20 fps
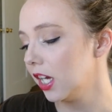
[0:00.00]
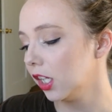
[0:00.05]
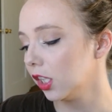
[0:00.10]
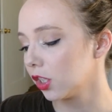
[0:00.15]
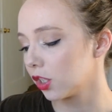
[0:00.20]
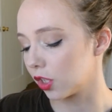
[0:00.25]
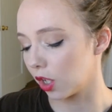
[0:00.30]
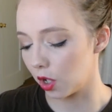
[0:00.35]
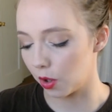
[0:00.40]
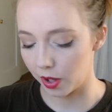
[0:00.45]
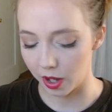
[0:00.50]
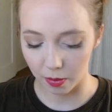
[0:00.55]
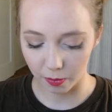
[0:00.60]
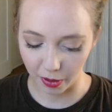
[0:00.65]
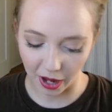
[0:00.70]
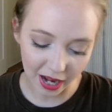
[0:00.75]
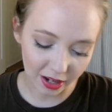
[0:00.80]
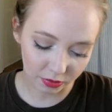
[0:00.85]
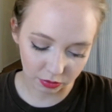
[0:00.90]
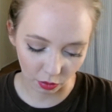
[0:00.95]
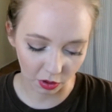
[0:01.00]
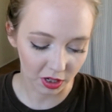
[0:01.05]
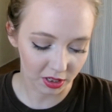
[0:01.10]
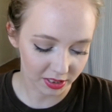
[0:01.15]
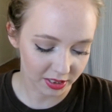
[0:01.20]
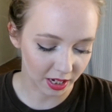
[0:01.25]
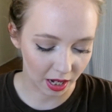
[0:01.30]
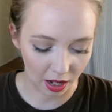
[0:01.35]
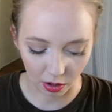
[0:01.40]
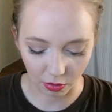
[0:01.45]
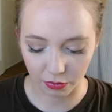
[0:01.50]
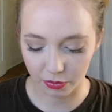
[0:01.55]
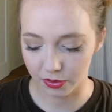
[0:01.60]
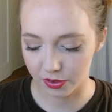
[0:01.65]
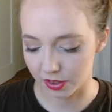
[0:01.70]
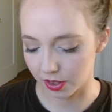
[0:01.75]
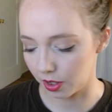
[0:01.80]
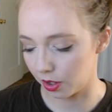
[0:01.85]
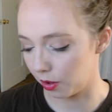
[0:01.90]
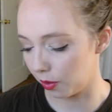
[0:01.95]
So it paid for itself,
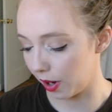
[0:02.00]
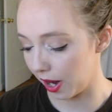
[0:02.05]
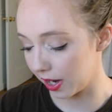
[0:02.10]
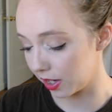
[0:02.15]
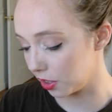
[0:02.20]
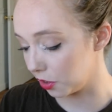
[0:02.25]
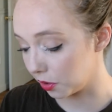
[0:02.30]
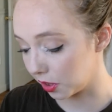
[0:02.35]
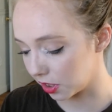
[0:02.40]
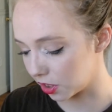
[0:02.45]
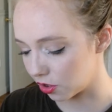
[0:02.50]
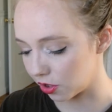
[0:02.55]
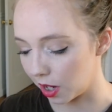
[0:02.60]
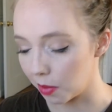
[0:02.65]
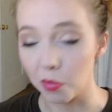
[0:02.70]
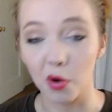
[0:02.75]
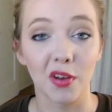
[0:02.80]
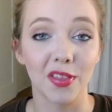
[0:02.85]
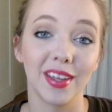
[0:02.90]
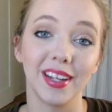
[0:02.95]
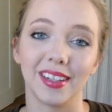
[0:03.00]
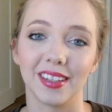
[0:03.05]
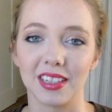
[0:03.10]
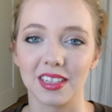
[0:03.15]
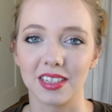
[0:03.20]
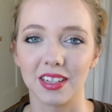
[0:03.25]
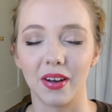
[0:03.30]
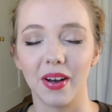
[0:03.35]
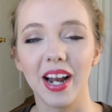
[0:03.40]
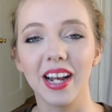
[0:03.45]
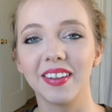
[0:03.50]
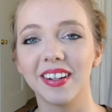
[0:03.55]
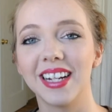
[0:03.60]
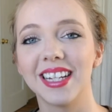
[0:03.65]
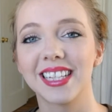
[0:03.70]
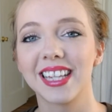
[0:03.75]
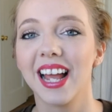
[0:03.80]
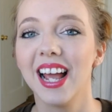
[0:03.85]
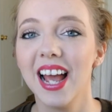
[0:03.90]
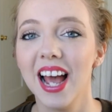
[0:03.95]
so, and you get to try more things. So
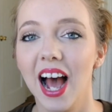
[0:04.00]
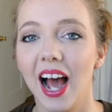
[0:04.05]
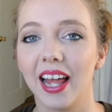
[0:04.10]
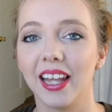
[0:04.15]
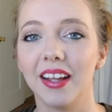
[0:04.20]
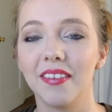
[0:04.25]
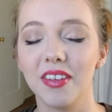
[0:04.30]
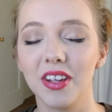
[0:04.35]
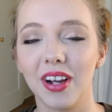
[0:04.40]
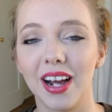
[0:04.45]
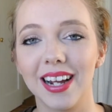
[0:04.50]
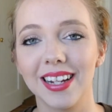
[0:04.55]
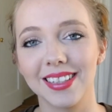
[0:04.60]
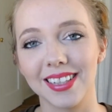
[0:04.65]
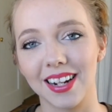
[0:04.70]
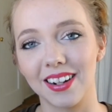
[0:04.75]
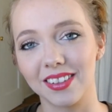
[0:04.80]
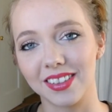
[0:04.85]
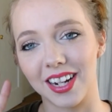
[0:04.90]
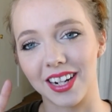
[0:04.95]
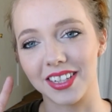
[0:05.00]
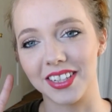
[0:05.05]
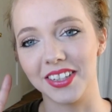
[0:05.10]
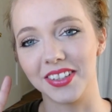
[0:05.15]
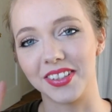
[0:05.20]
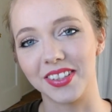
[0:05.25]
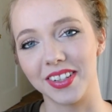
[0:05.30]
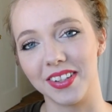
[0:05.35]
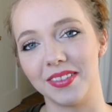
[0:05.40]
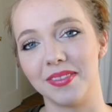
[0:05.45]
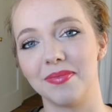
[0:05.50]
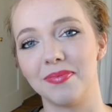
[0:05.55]
anyways, I love you guys, and I'll talk to you soon.